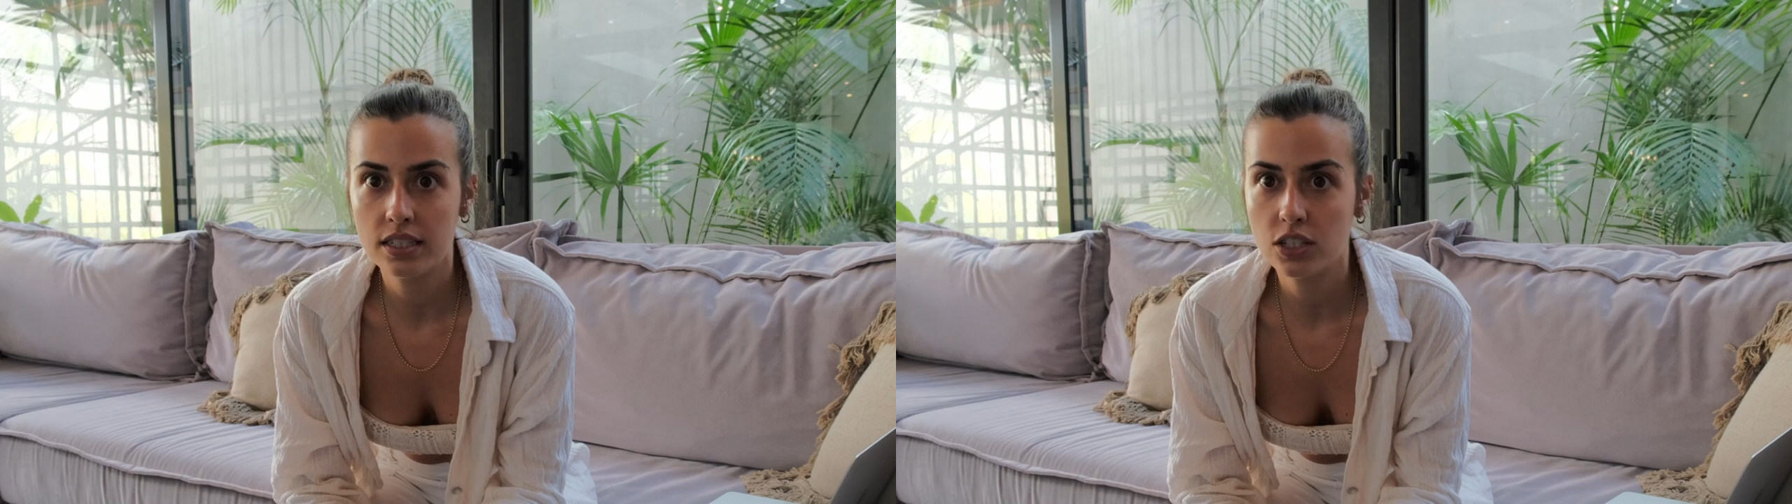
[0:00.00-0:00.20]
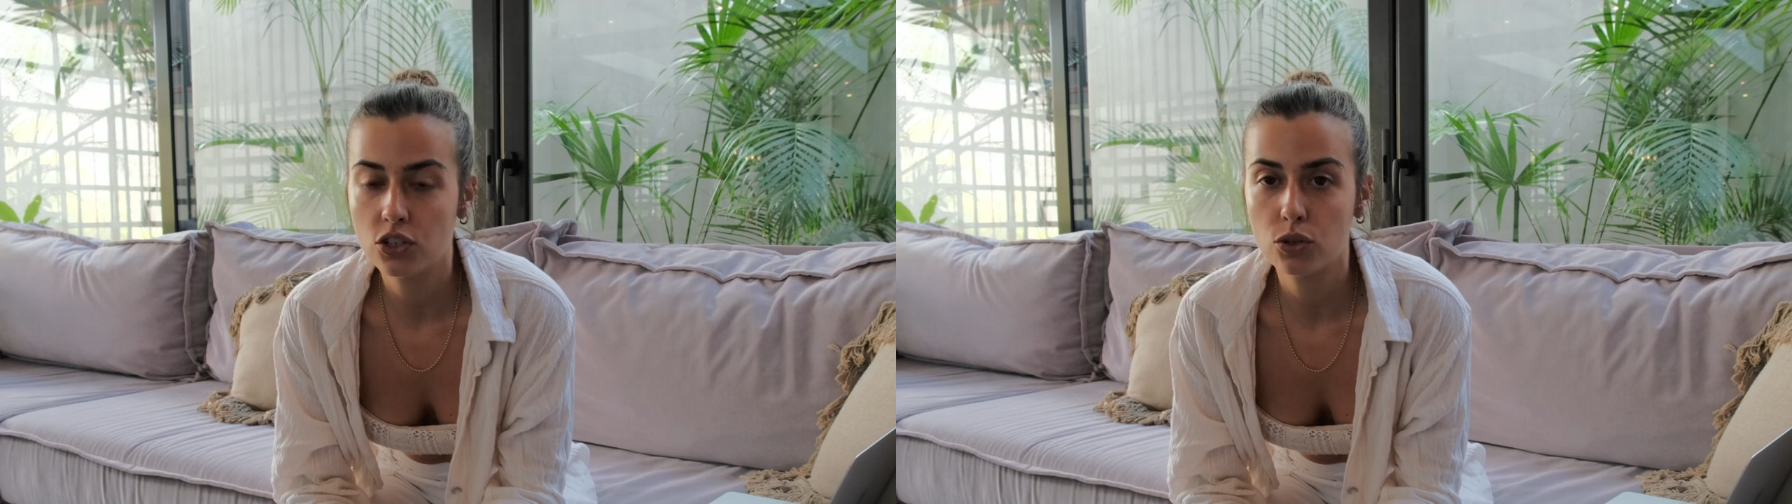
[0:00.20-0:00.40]

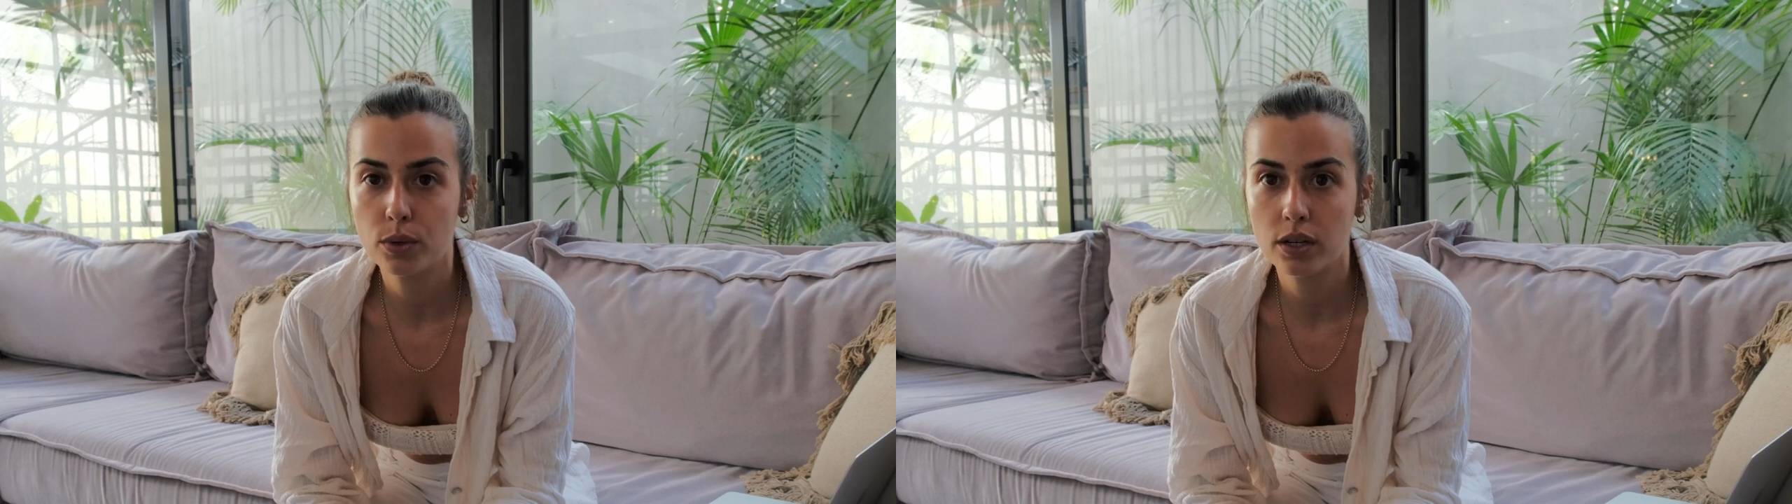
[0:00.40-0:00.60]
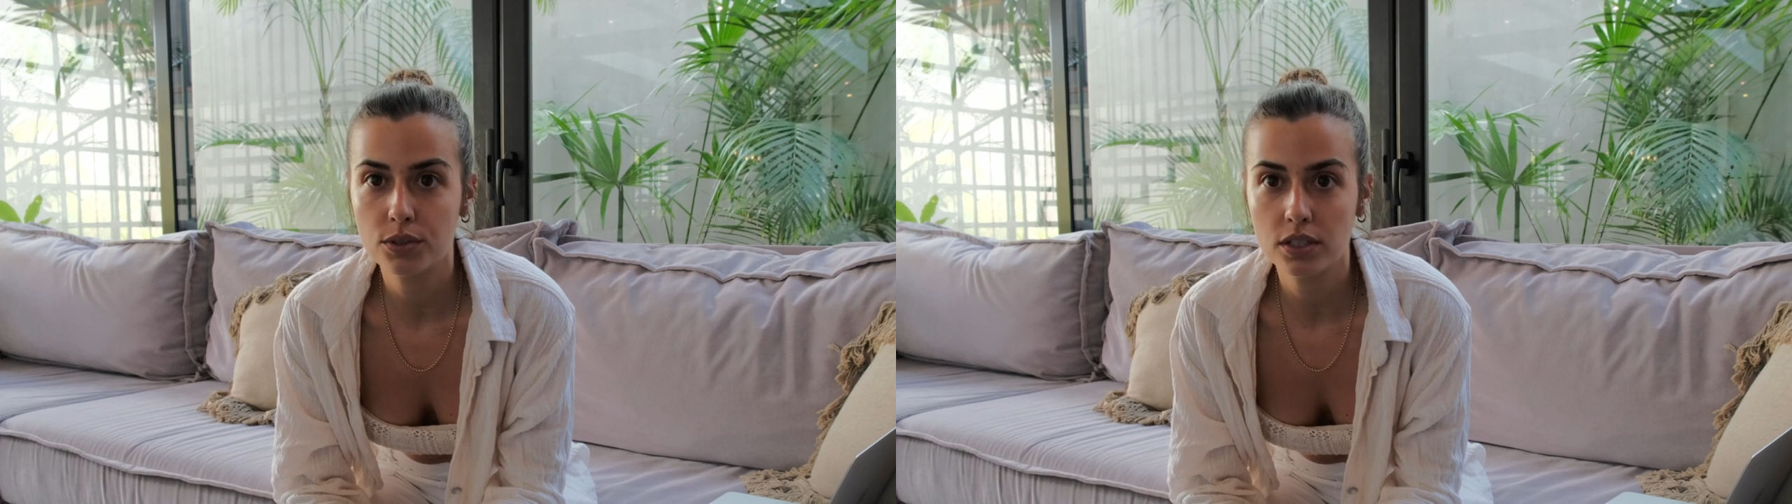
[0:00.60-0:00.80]
didn't know
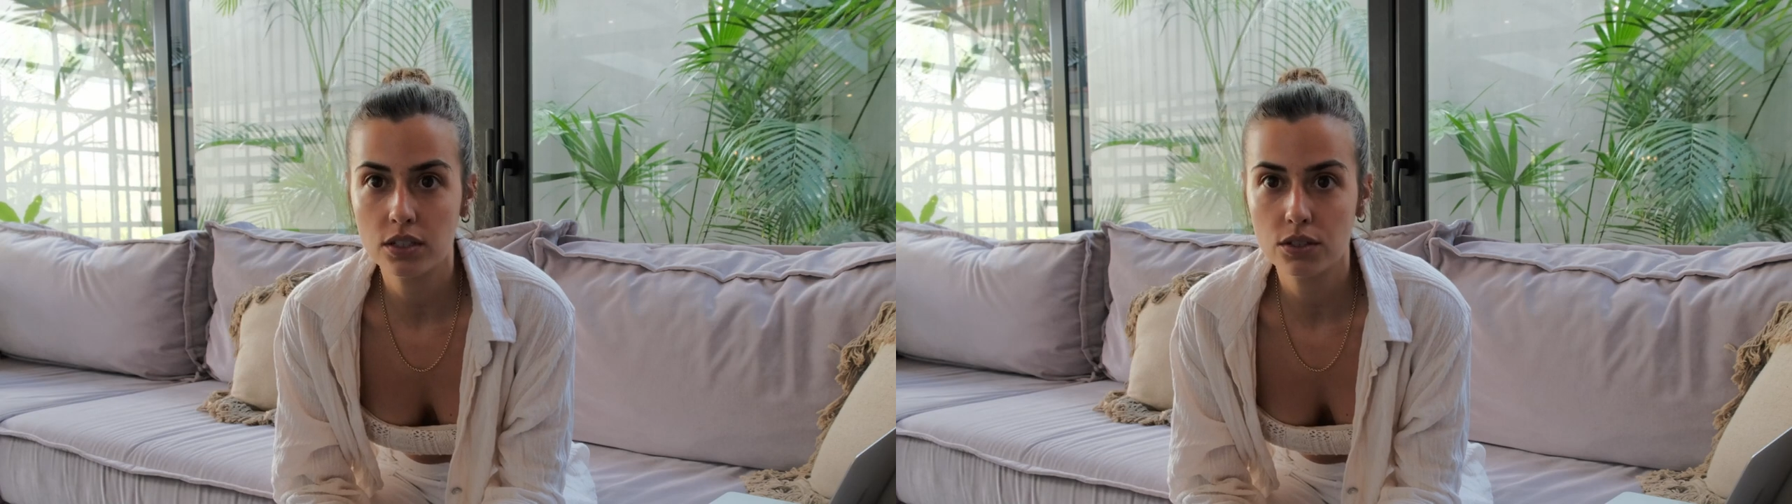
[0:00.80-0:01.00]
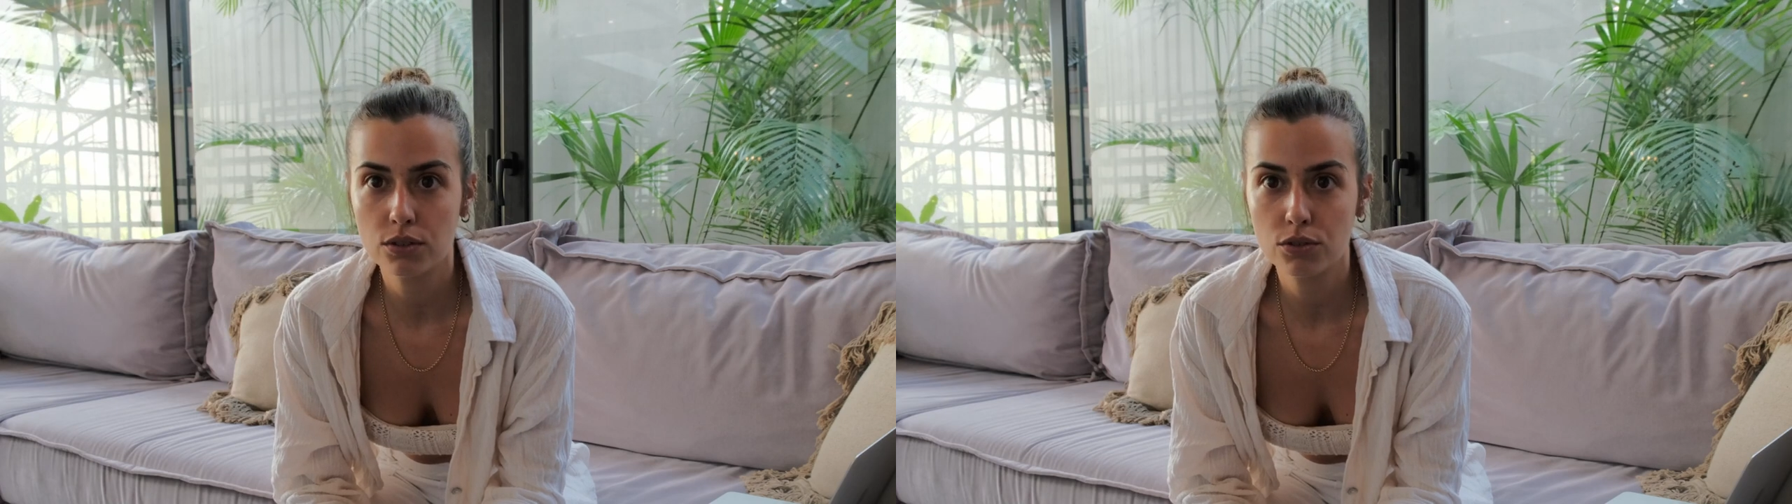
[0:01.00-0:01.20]
what I
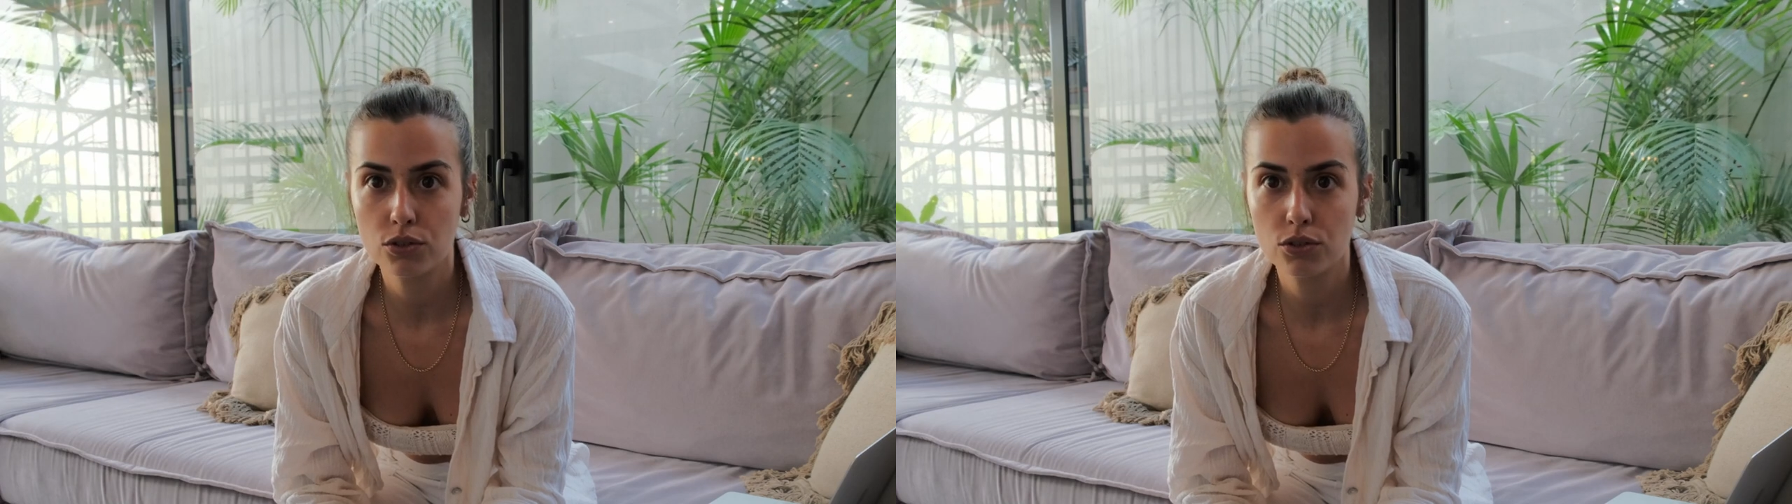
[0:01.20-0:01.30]
wanted to